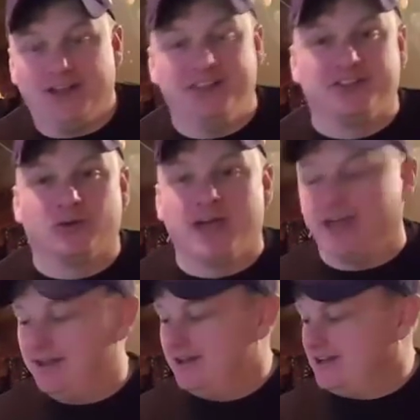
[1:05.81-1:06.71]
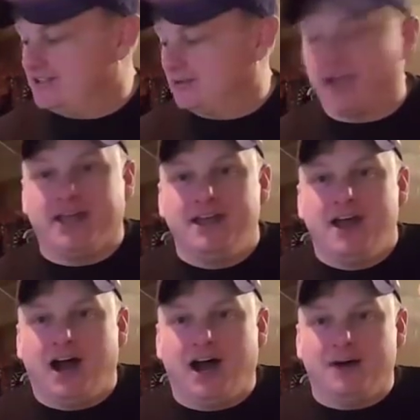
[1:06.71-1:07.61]
It's okay. It's okay.
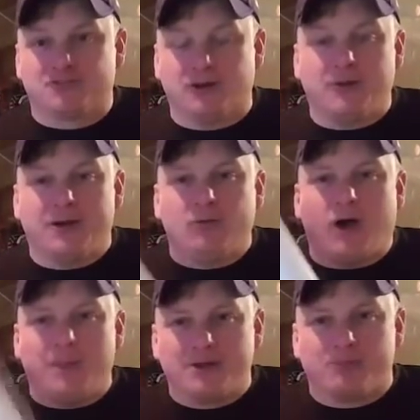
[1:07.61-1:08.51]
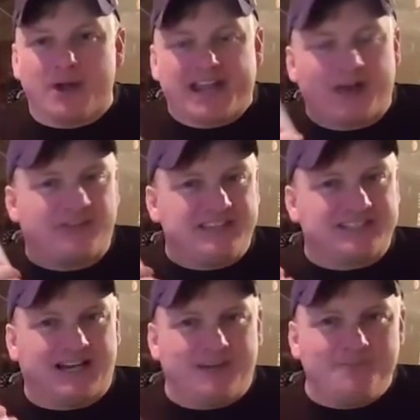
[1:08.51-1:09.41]
Um, so anyway, I'm going to break out these
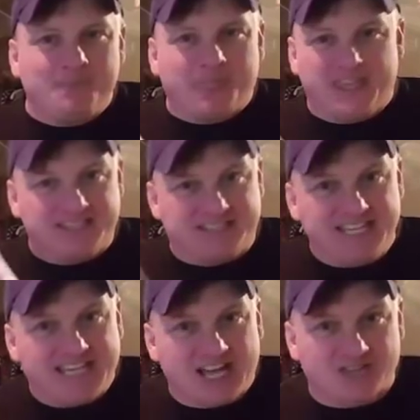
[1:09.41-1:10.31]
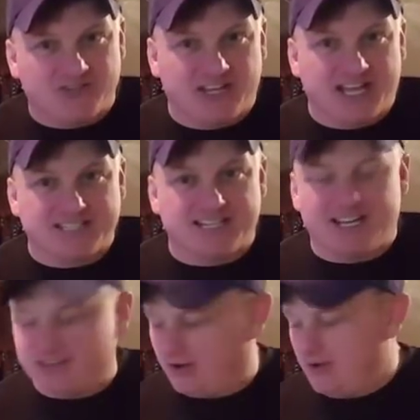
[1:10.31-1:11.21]
uh, these decals for you guys tonight,
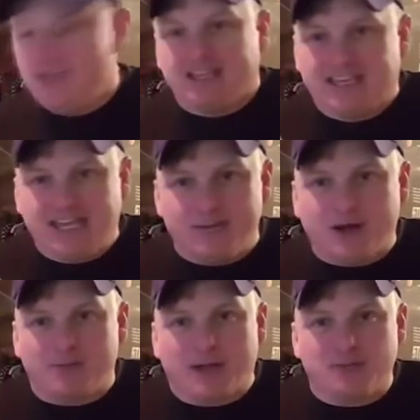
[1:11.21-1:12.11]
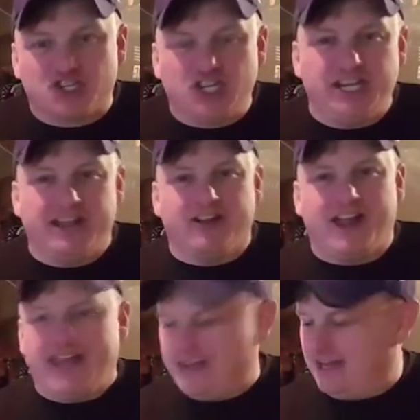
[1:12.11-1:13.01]
though. Get them on my machine here,
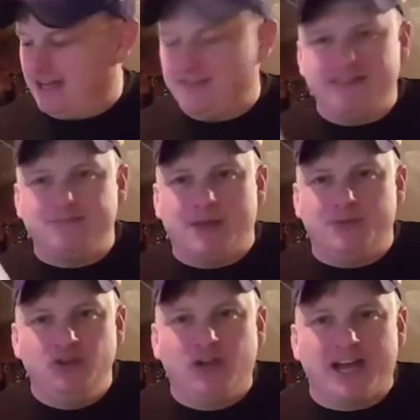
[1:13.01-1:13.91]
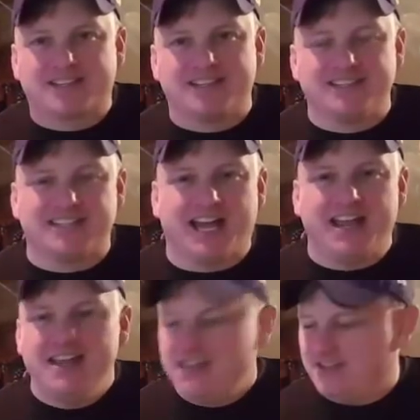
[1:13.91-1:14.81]
and, uh, and then maybe you guys can decide
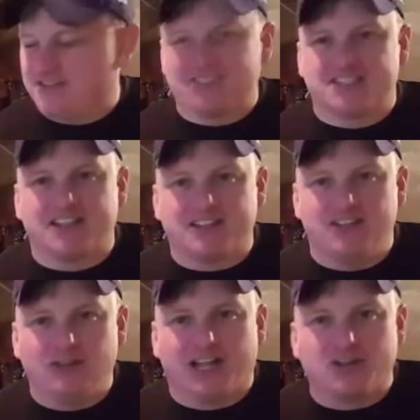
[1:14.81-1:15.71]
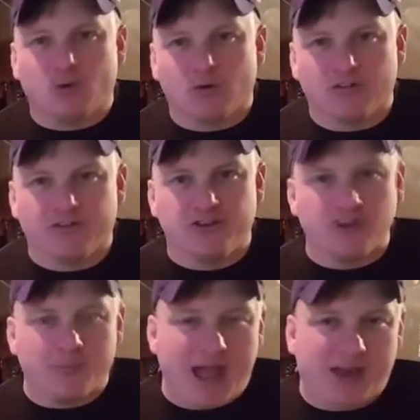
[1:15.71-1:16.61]
if this is something you'd like to order for your
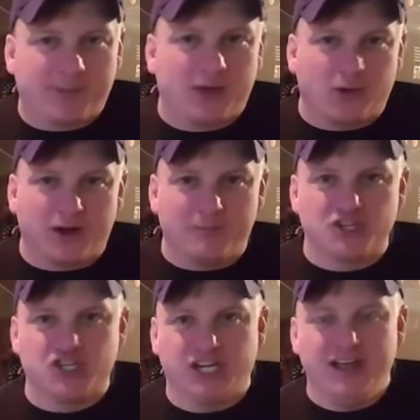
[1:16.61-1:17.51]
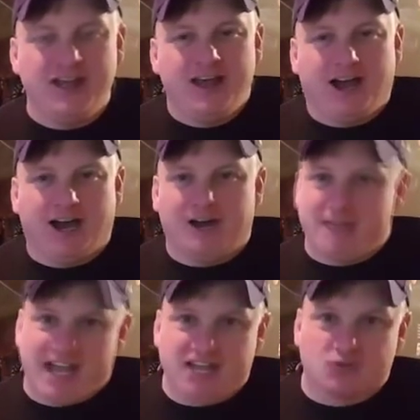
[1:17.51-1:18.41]
Pac-Man one-up machine um,
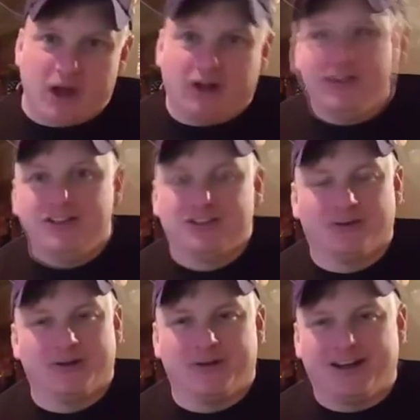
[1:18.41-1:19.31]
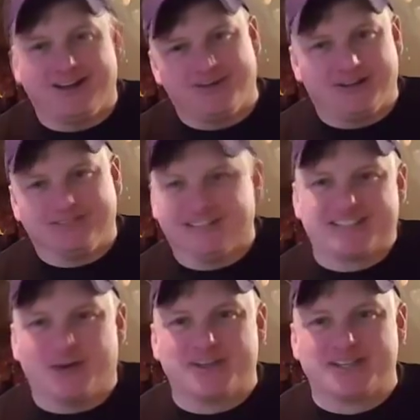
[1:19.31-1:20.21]
as well. So anyway, all right, well, let's
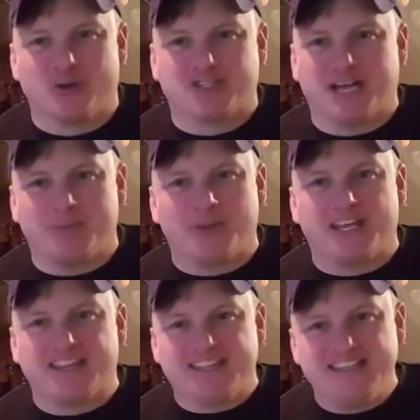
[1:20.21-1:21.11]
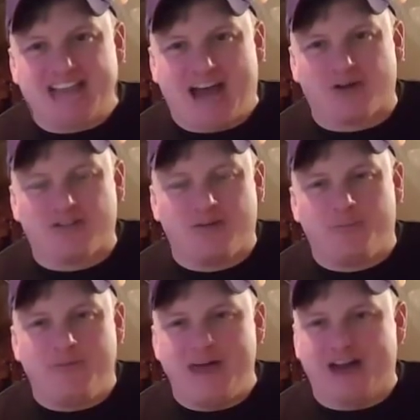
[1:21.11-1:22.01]
not waste any more time. I'm going to get these out of the
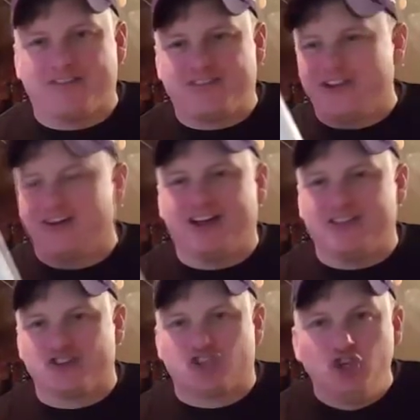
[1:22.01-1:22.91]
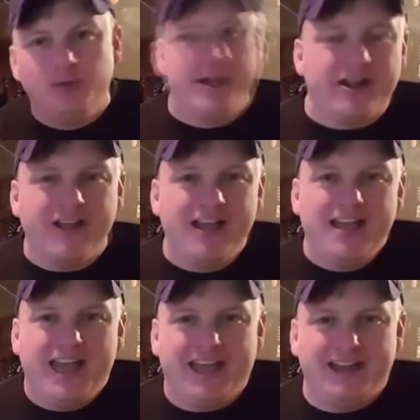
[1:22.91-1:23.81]
out of their uh, their tube here
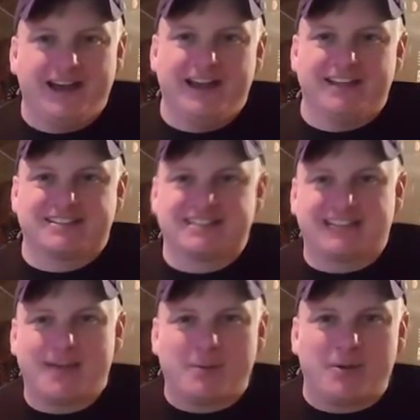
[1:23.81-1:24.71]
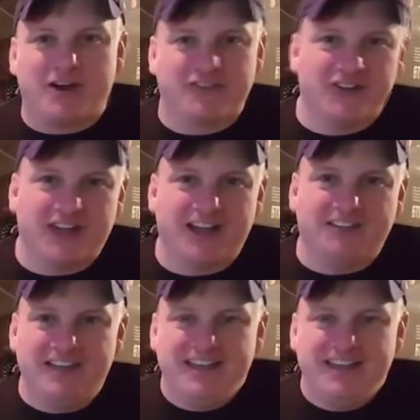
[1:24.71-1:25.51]
and uh, and slap them on for you guys.